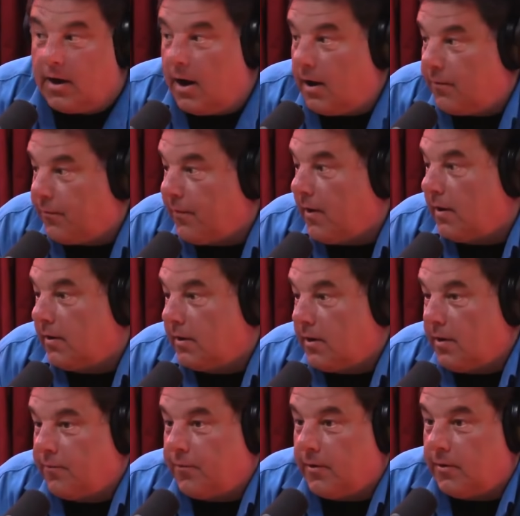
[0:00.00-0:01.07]
Godfather,
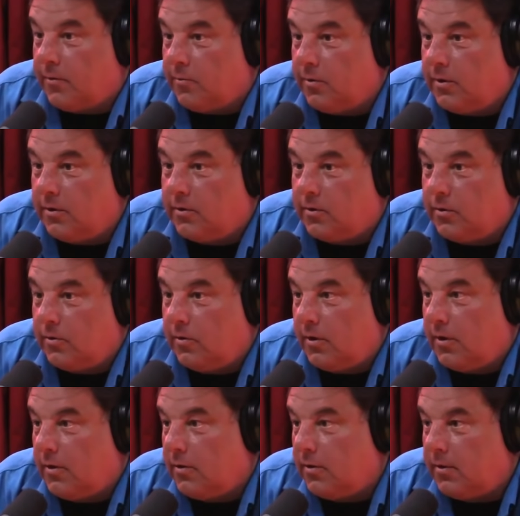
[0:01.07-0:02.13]
Godfather One, right, Two. You
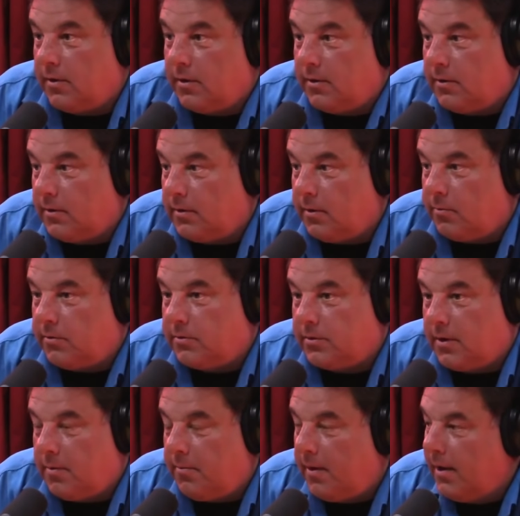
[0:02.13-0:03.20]
know, there, there, there was
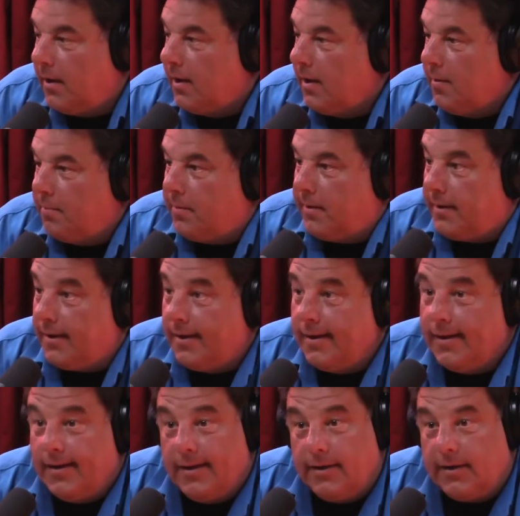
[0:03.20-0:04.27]
some, but
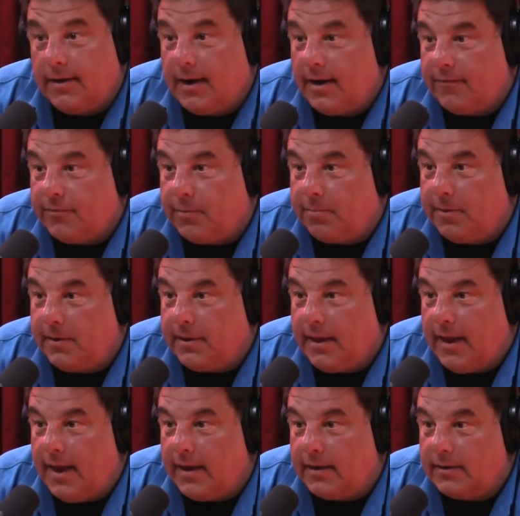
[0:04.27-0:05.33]
you're gonna have to beat
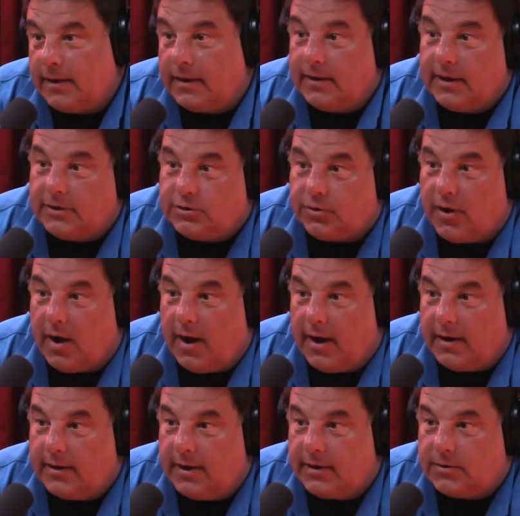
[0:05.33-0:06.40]
that. Then they
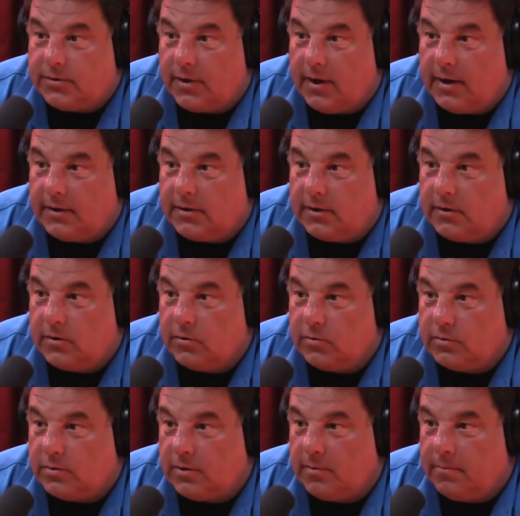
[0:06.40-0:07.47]
tried. They tried to do
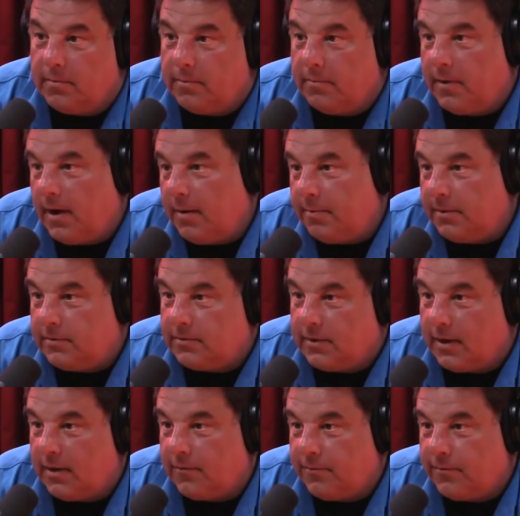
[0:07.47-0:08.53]
some mobby
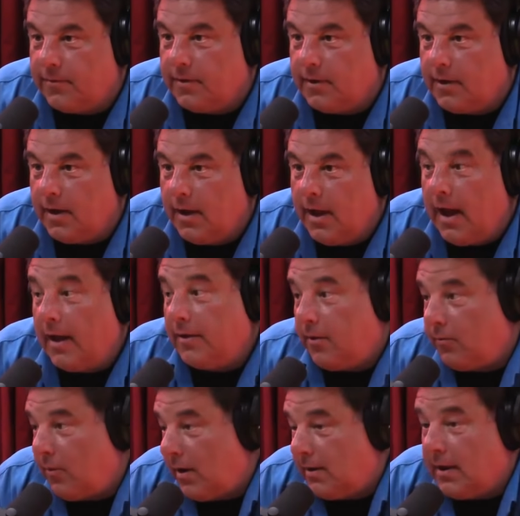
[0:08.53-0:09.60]
stuff. Uh, I,
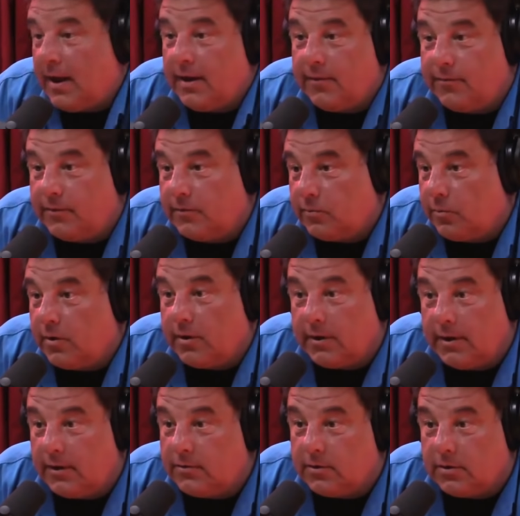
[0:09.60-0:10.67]
Ray Donovan's
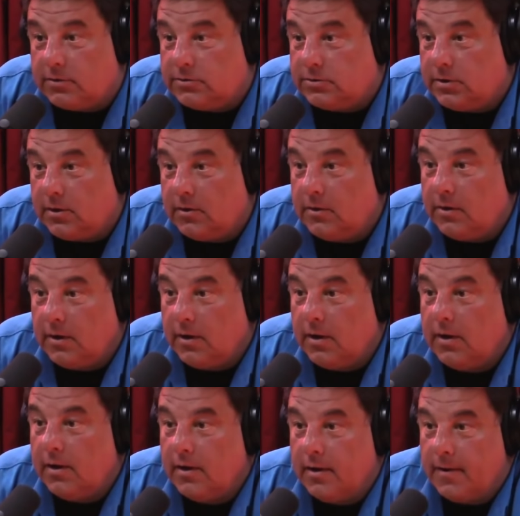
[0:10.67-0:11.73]
working. That's a good show. That's a
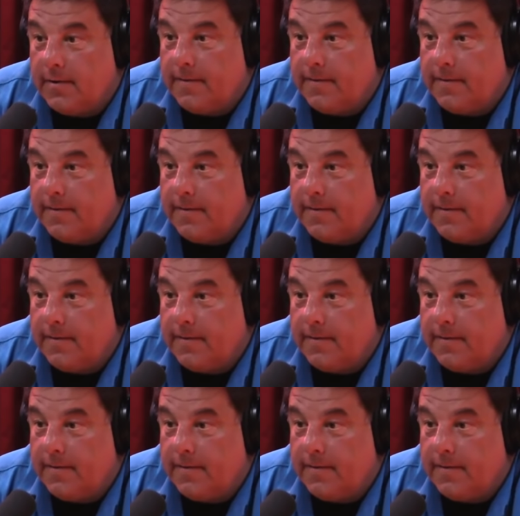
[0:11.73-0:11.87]
good show.